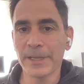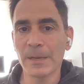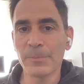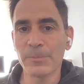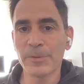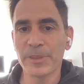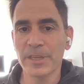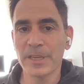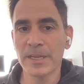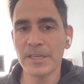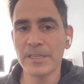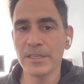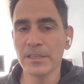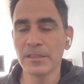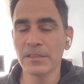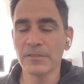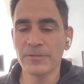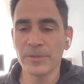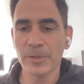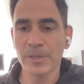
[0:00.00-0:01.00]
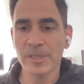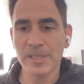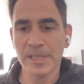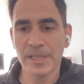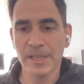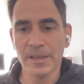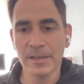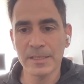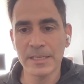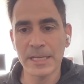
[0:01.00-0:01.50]
up with the idea of focusing
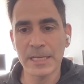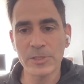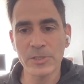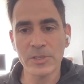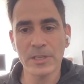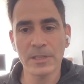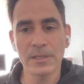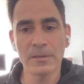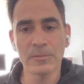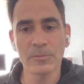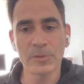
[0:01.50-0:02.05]
on attention,